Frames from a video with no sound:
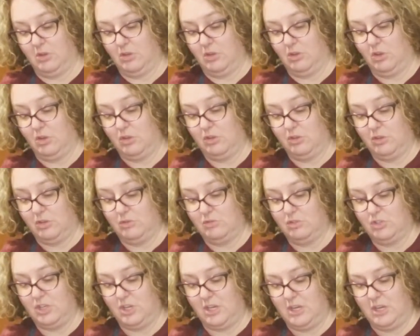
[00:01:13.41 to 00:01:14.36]
cook your
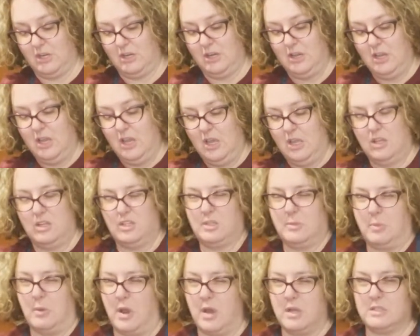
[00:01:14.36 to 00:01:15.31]
own chicken. There's
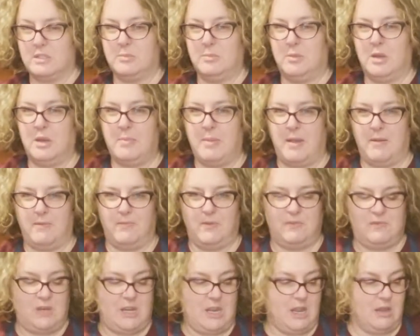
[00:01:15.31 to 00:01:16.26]
approximately about
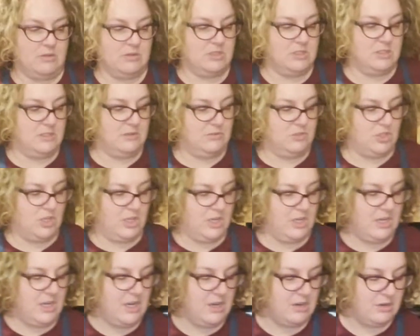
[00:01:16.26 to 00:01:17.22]
50 ounces of
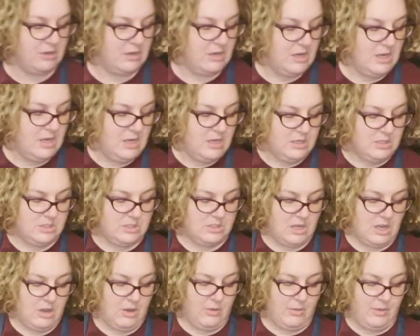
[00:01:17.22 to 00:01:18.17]
chicken here.
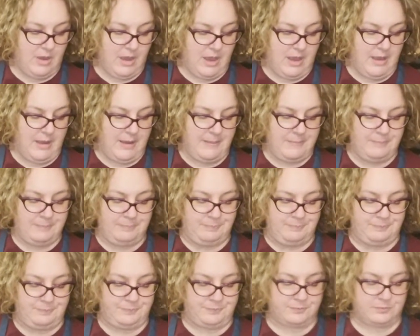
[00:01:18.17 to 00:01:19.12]
So
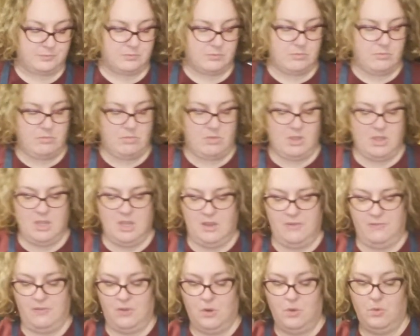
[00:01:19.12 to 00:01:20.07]

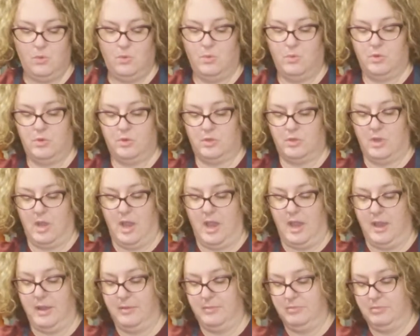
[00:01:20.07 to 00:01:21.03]
if you
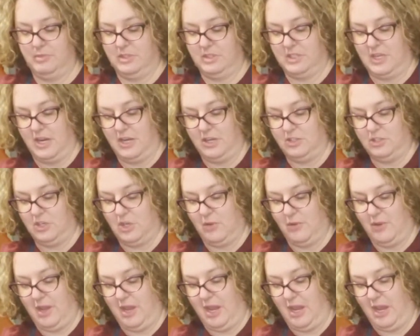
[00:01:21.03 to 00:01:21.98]
decided to
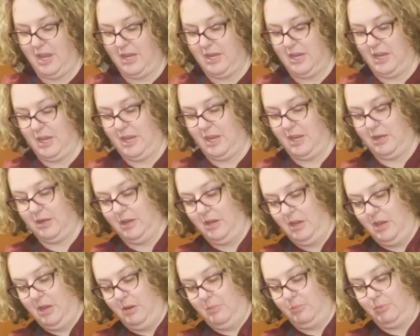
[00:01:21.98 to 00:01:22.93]
go ahead and
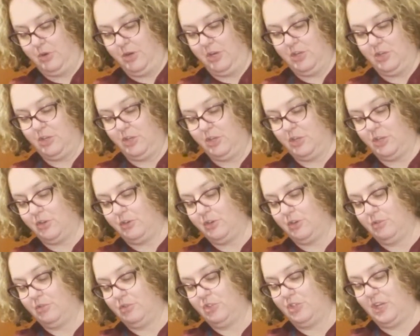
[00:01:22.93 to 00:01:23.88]
pre-cook
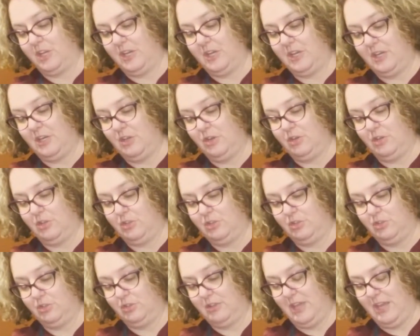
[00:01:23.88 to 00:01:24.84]
your own chicken, you could
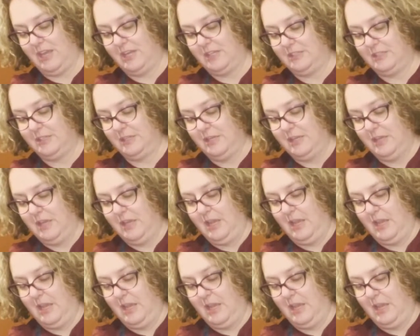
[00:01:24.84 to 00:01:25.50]
do that.